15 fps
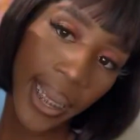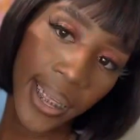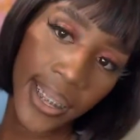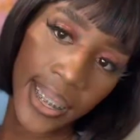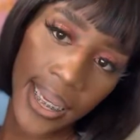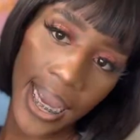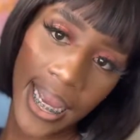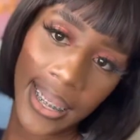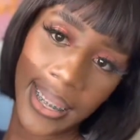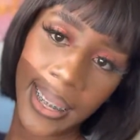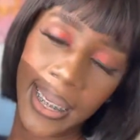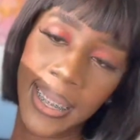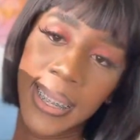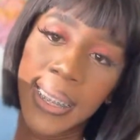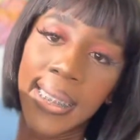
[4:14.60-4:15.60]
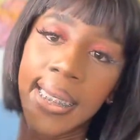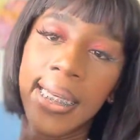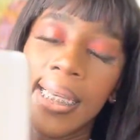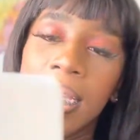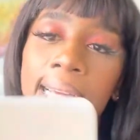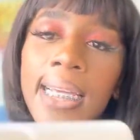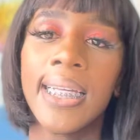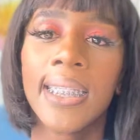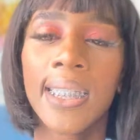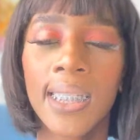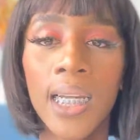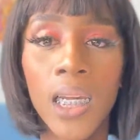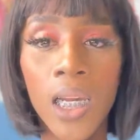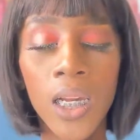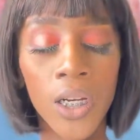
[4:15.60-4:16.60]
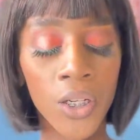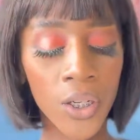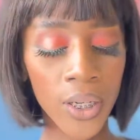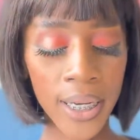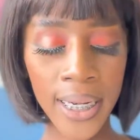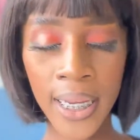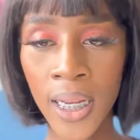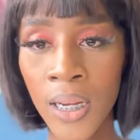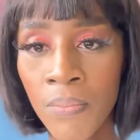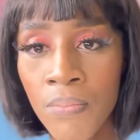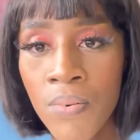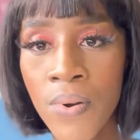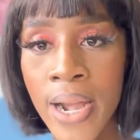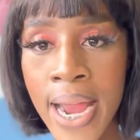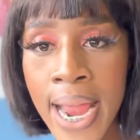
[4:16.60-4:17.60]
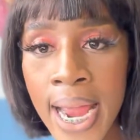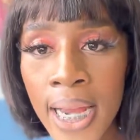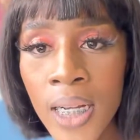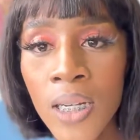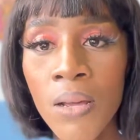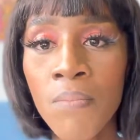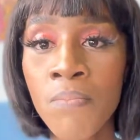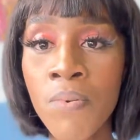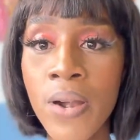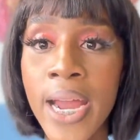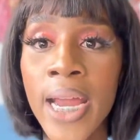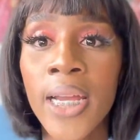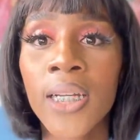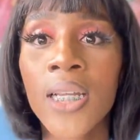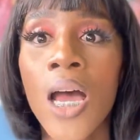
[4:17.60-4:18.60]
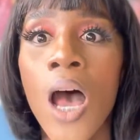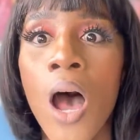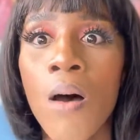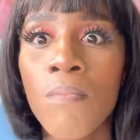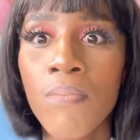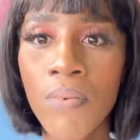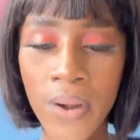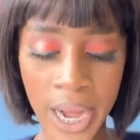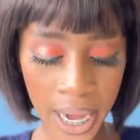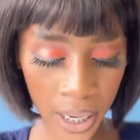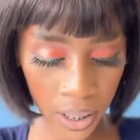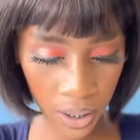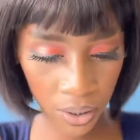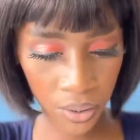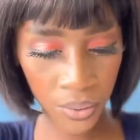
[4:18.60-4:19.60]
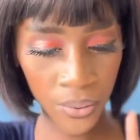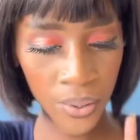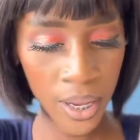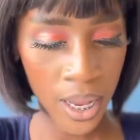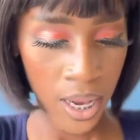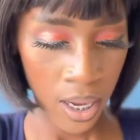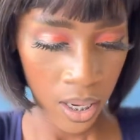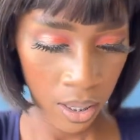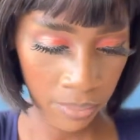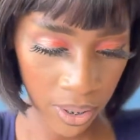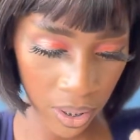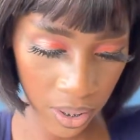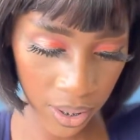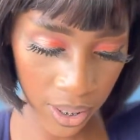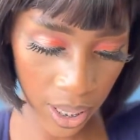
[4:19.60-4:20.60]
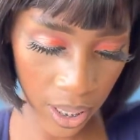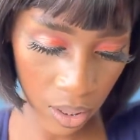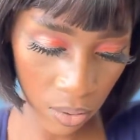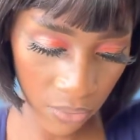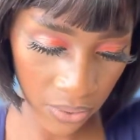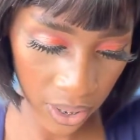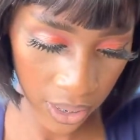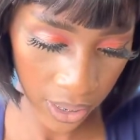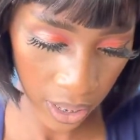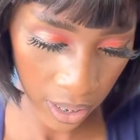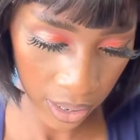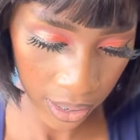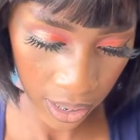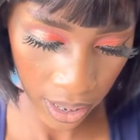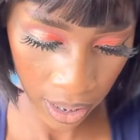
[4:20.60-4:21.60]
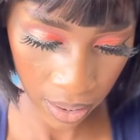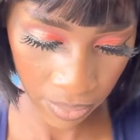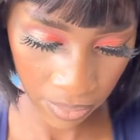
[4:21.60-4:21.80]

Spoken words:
As you guys can see, it's literally brand new. Let me just take off the cellophane.